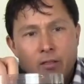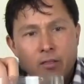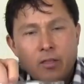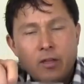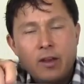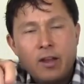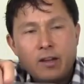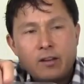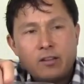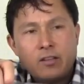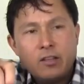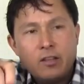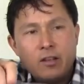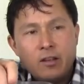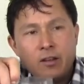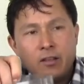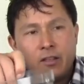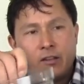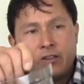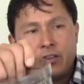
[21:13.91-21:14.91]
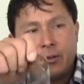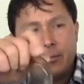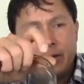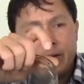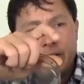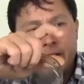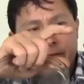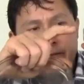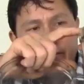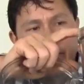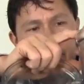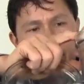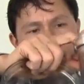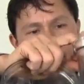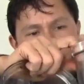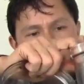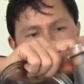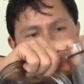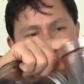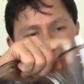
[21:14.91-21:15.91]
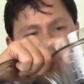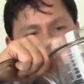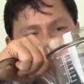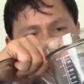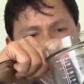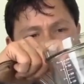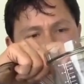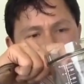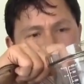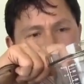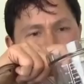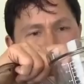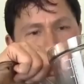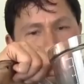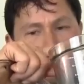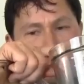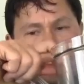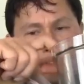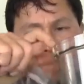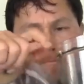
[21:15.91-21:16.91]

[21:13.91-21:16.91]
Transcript: The next thing that's a little bit different is the